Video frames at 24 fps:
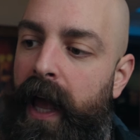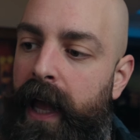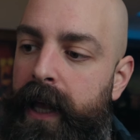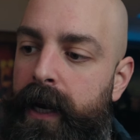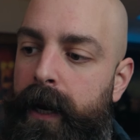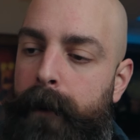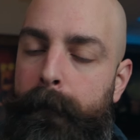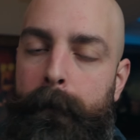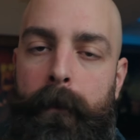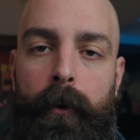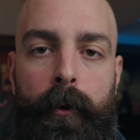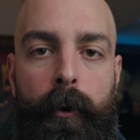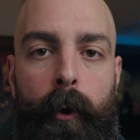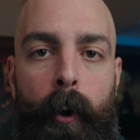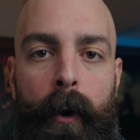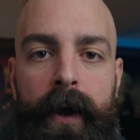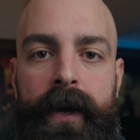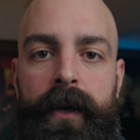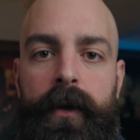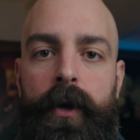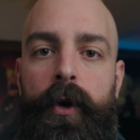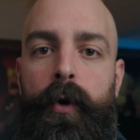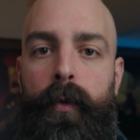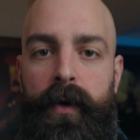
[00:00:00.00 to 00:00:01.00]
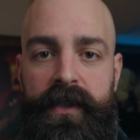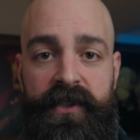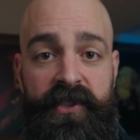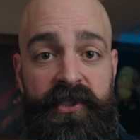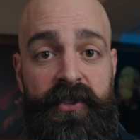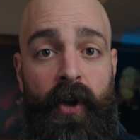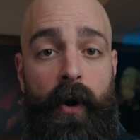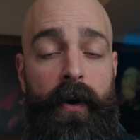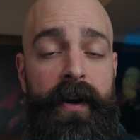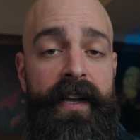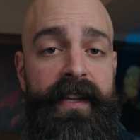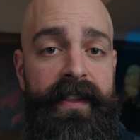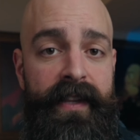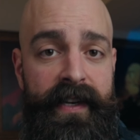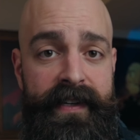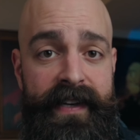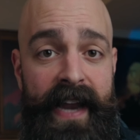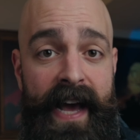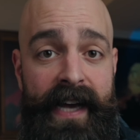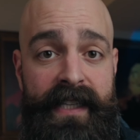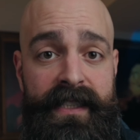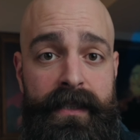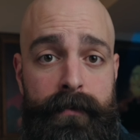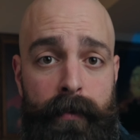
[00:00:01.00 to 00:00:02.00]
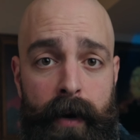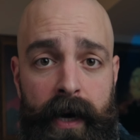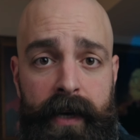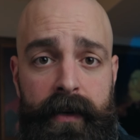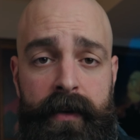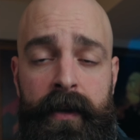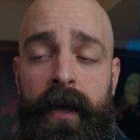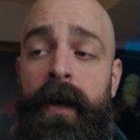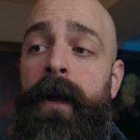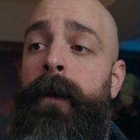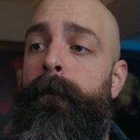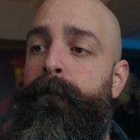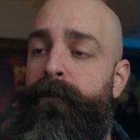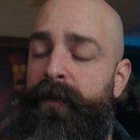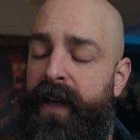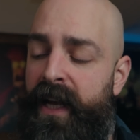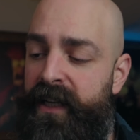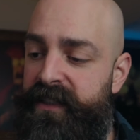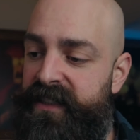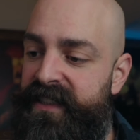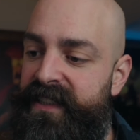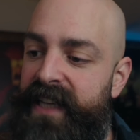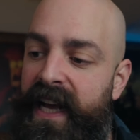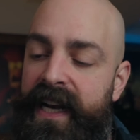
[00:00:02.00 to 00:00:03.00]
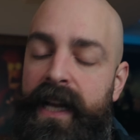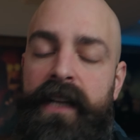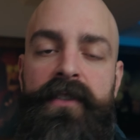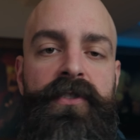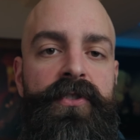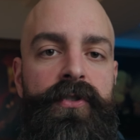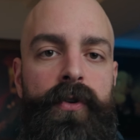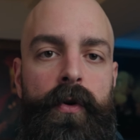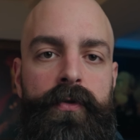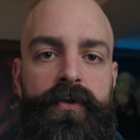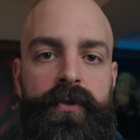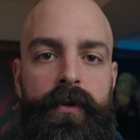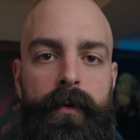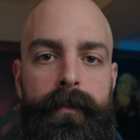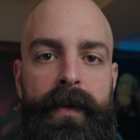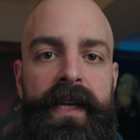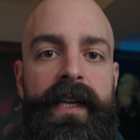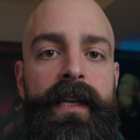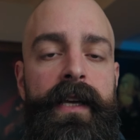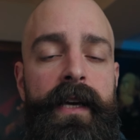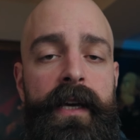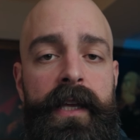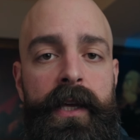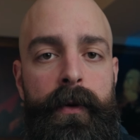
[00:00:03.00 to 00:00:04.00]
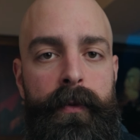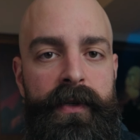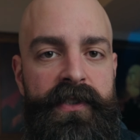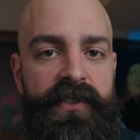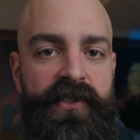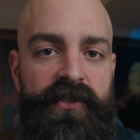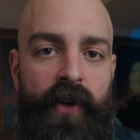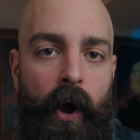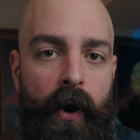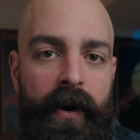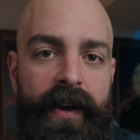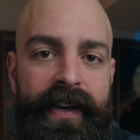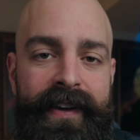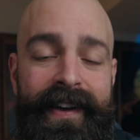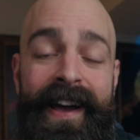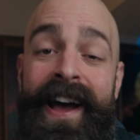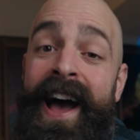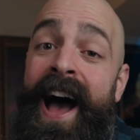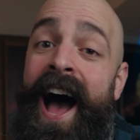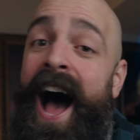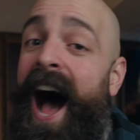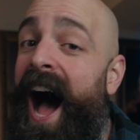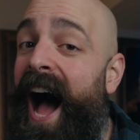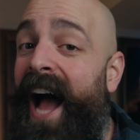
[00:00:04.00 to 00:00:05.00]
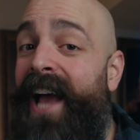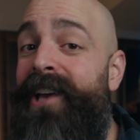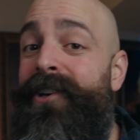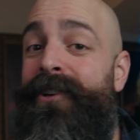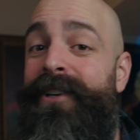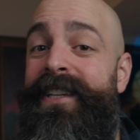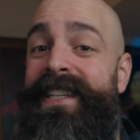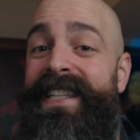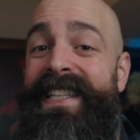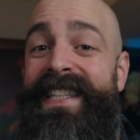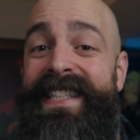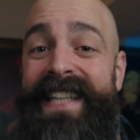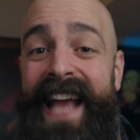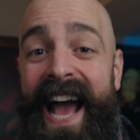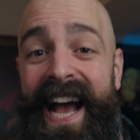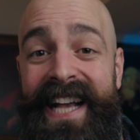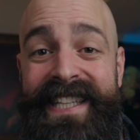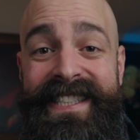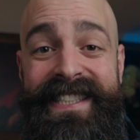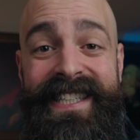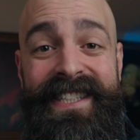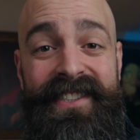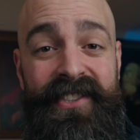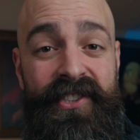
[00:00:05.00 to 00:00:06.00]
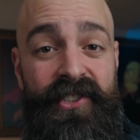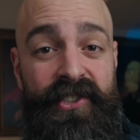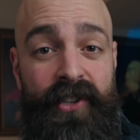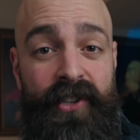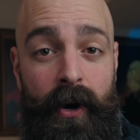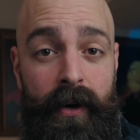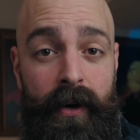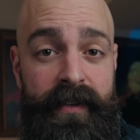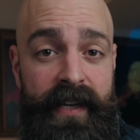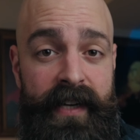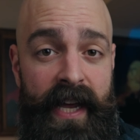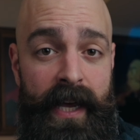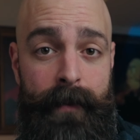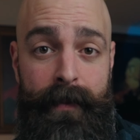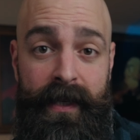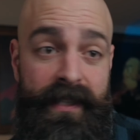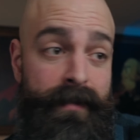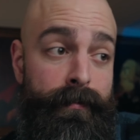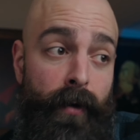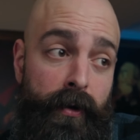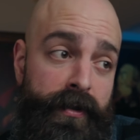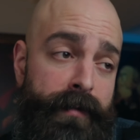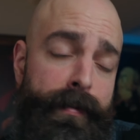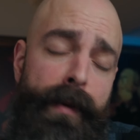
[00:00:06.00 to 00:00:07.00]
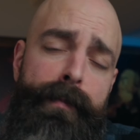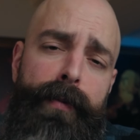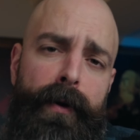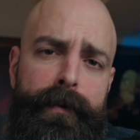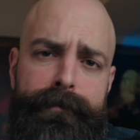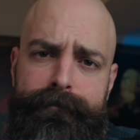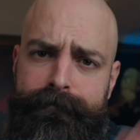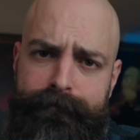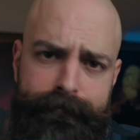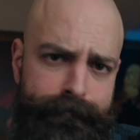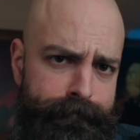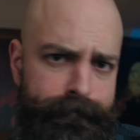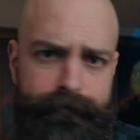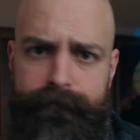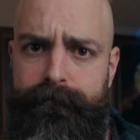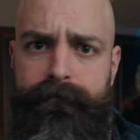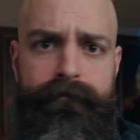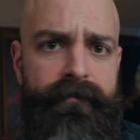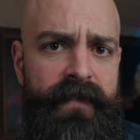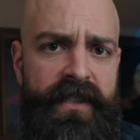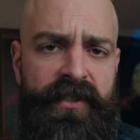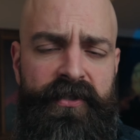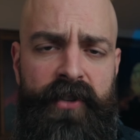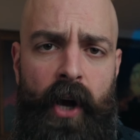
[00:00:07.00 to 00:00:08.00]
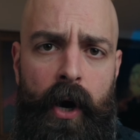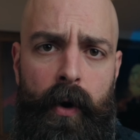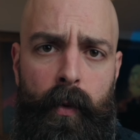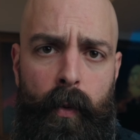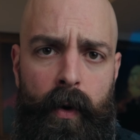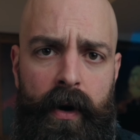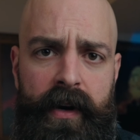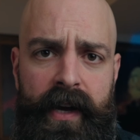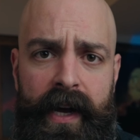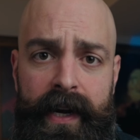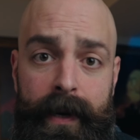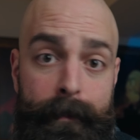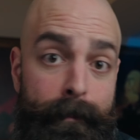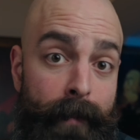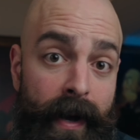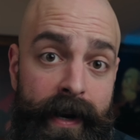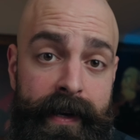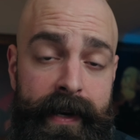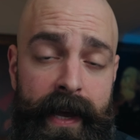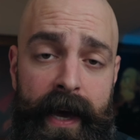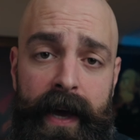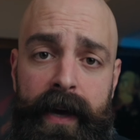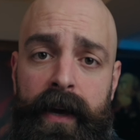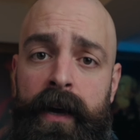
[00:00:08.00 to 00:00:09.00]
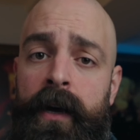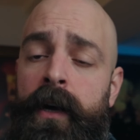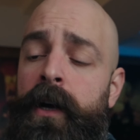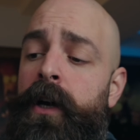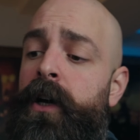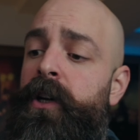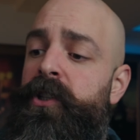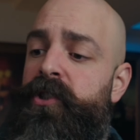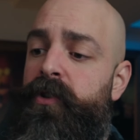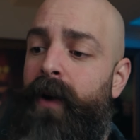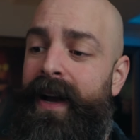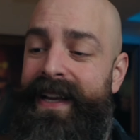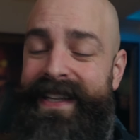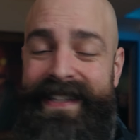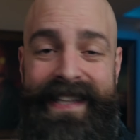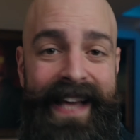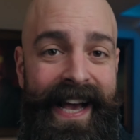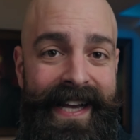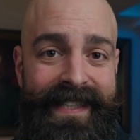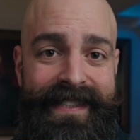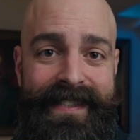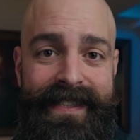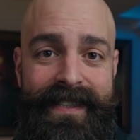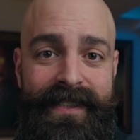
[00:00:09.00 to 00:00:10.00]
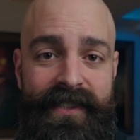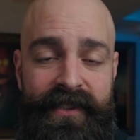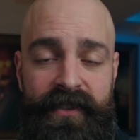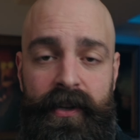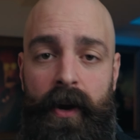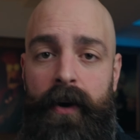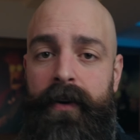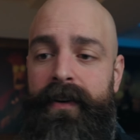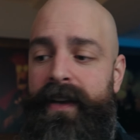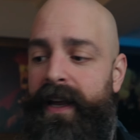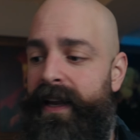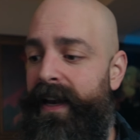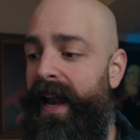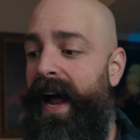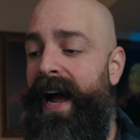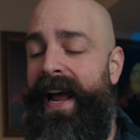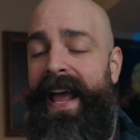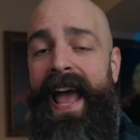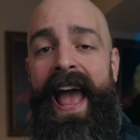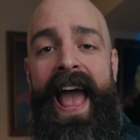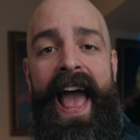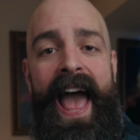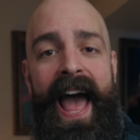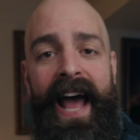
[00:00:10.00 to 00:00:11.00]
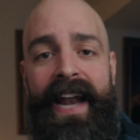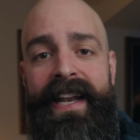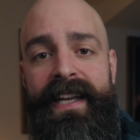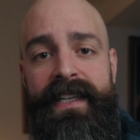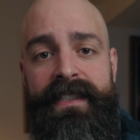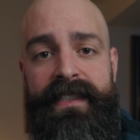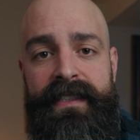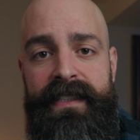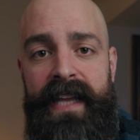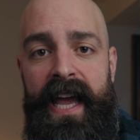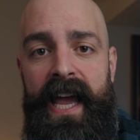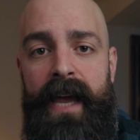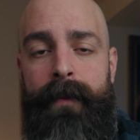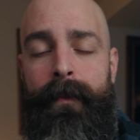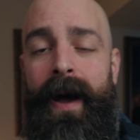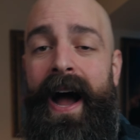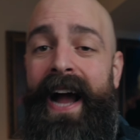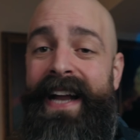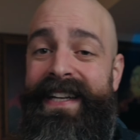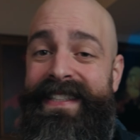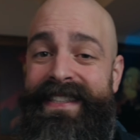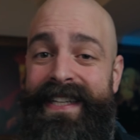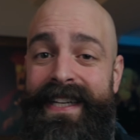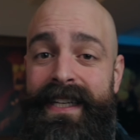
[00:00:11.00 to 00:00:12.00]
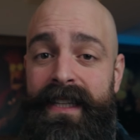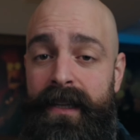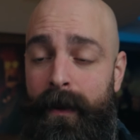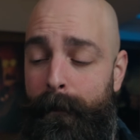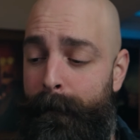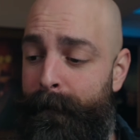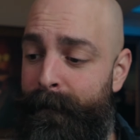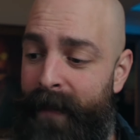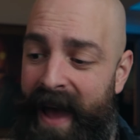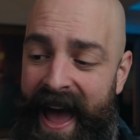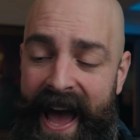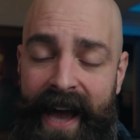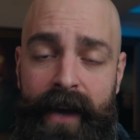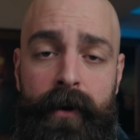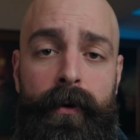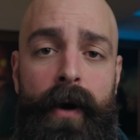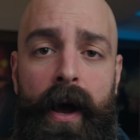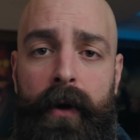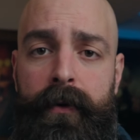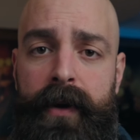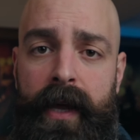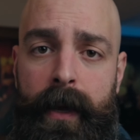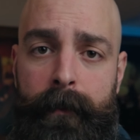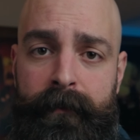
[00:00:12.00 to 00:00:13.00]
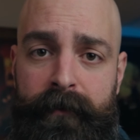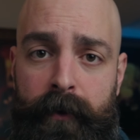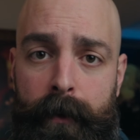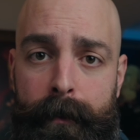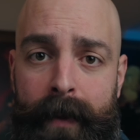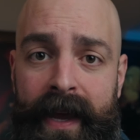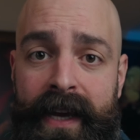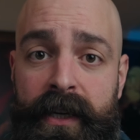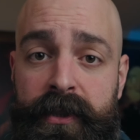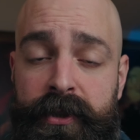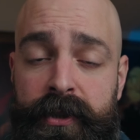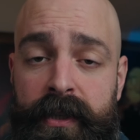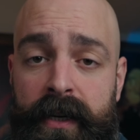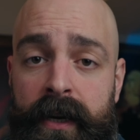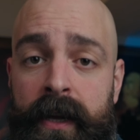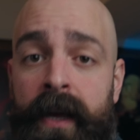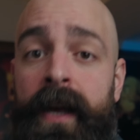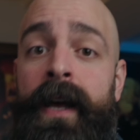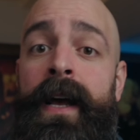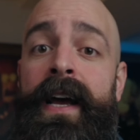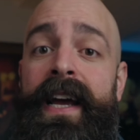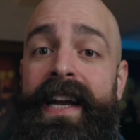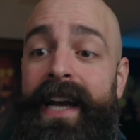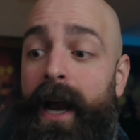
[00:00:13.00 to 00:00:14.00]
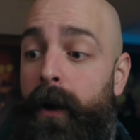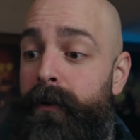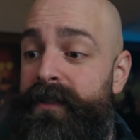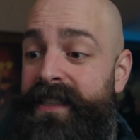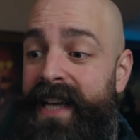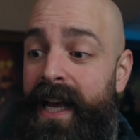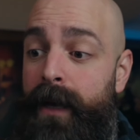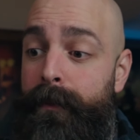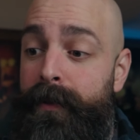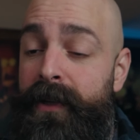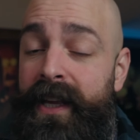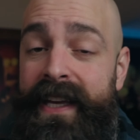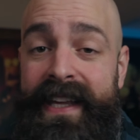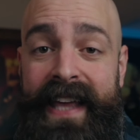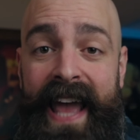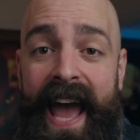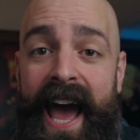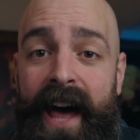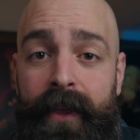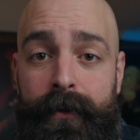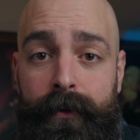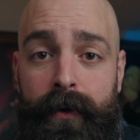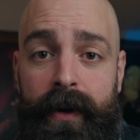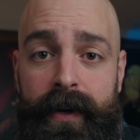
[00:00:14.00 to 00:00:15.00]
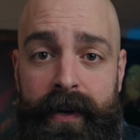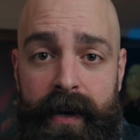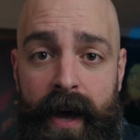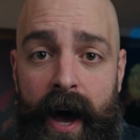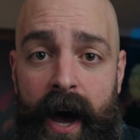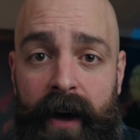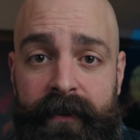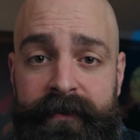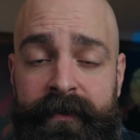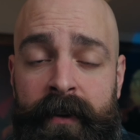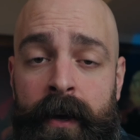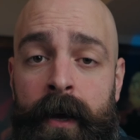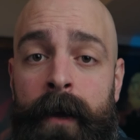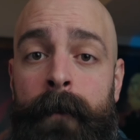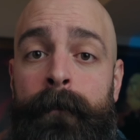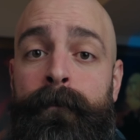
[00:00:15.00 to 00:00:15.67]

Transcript: an employee who was starting the next month. He had said on social media he was starting. I could guess his start date because most people start work on a Monday. So I guessed his start date. I had his name. I did the background information and I was able to gather enough.